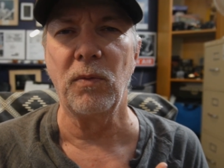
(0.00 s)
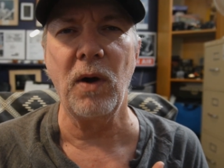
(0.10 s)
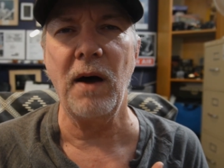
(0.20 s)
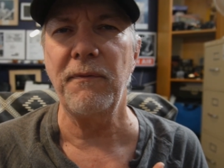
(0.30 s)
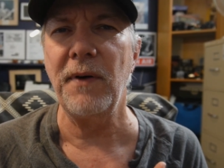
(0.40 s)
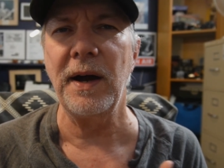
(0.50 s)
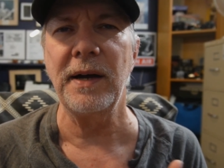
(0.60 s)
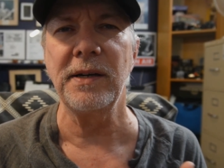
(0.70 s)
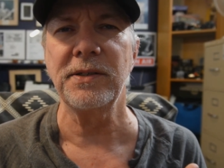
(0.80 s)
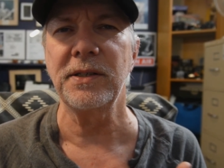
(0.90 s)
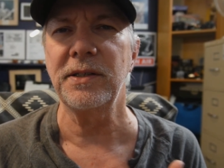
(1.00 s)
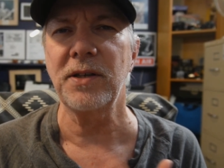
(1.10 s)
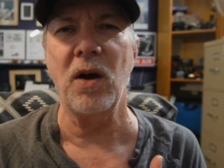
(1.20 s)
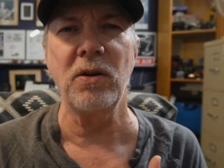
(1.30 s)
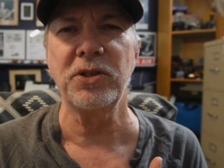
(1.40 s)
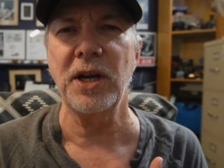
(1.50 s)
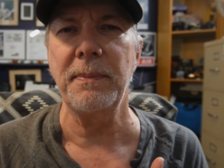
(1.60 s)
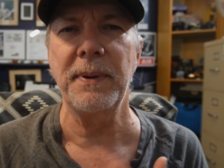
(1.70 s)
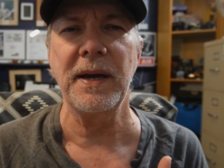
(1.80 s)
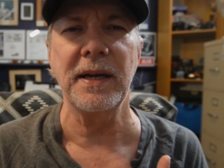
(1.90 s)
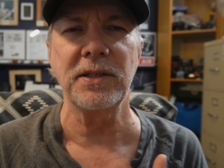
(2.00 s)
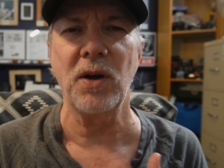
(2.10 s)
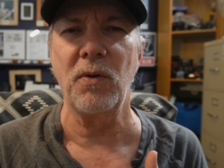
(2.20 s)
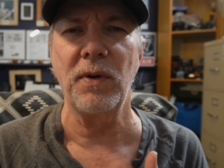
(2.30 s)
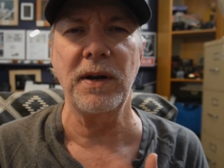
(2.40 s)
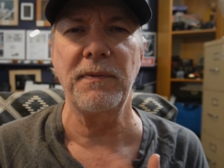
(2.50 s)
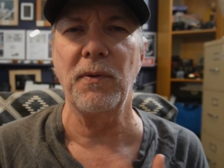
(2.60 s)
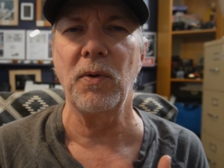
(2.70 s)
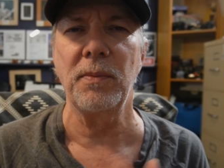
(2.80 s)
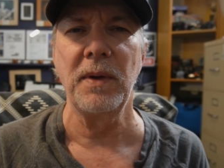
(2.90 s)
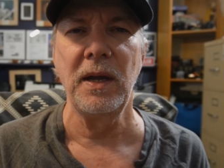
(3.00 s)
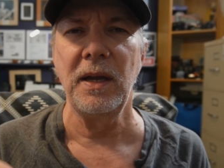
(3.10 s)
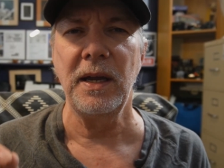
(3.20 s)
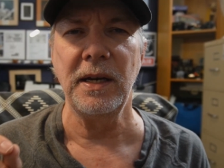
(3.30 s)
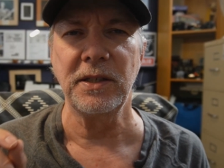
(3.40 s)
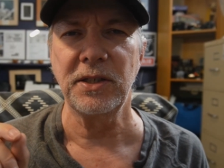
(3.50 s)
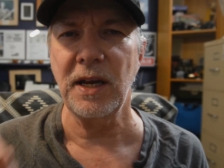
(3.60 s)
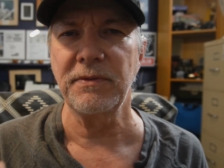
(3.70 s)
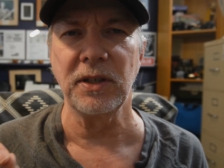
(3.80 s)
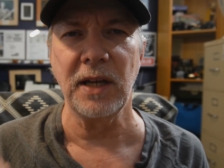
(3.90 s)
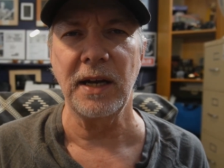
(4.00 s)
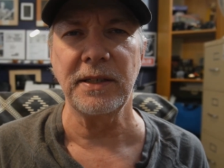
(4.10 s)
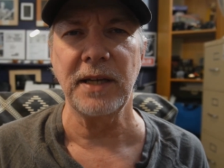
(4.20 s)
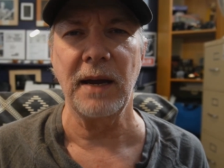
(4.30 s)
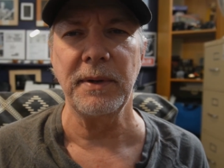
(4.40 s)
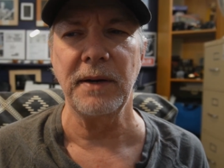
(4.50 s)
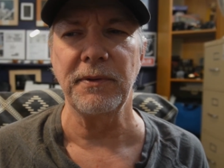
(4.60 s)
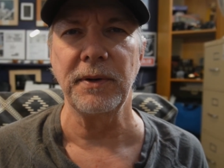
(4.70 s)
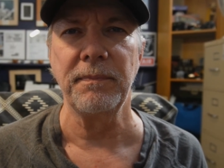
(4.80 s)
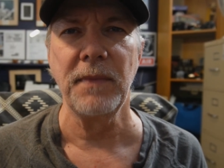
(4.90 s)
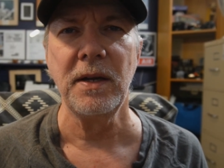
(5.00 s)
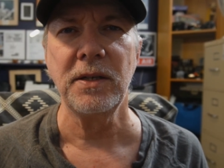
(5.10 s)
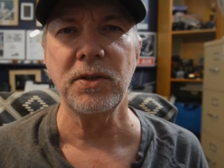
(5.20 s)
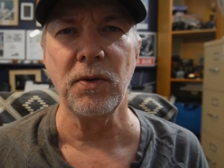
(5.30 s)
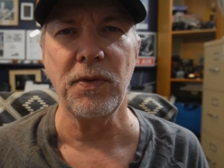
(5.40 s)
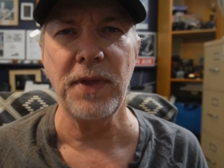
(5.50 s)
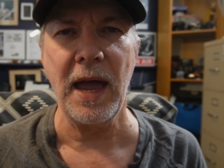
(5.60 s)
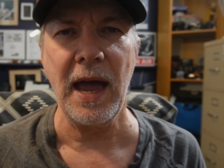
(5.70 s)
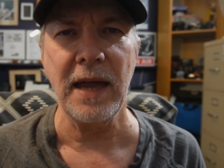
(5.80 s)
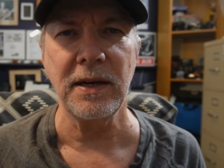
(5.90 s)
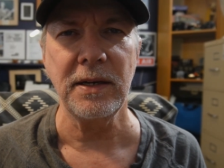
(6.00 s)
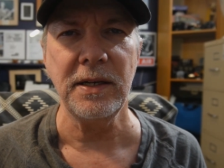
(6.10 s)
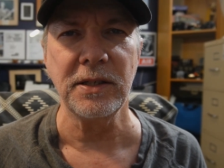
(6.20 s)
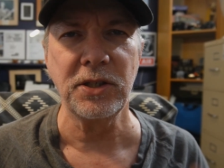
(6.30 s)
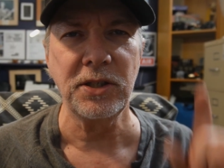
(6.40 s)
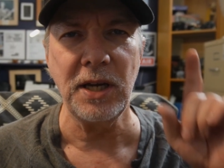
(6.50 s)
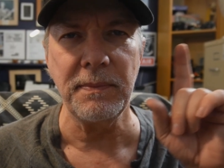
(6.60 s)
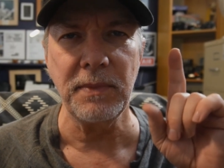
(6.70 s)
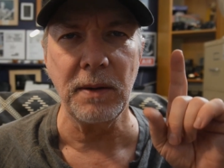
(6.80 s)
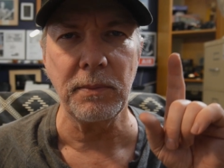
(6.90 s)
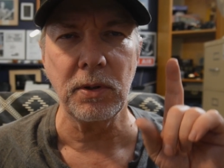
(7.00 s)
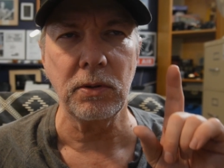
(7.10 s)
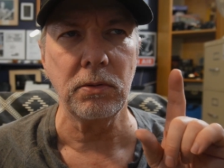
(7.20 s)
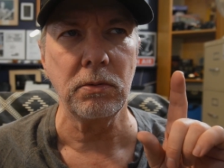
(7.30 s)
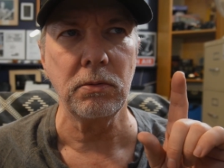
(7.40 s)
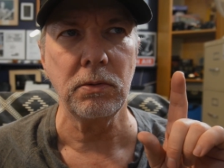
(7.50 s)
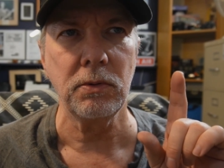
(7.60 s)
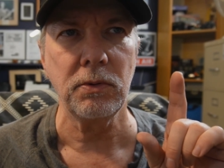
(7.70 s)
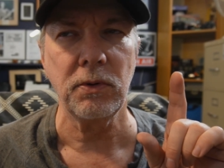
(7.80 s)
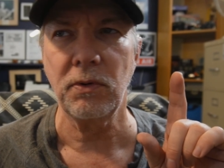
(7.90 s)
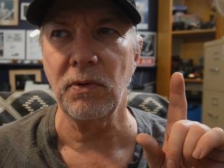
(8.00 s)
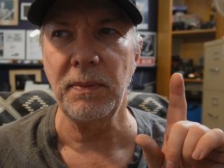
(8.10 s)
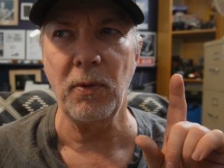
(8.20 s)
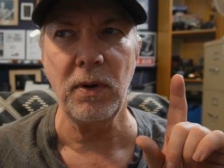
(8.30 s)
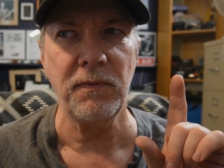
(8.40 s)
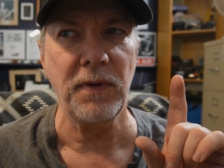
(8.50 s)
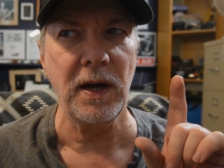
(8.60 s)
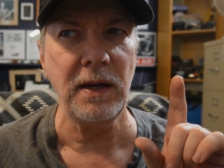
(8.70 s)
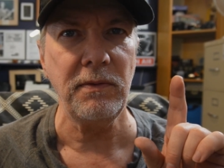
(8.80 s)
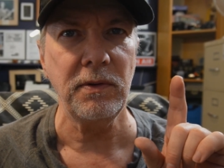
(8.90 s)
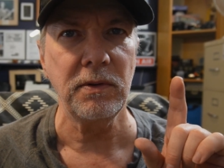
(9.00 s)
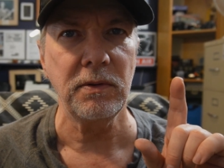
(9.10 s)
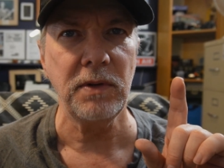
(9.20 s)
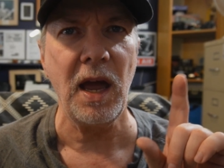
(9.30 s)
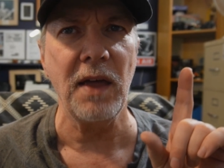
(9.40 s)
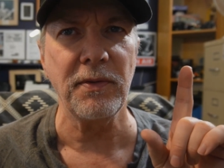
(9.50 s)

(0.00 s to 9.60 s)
raw files. It's all JPEG, it's all ready for them, and it saves a lot of time and effort. So that is tip number 3.5? Yeah,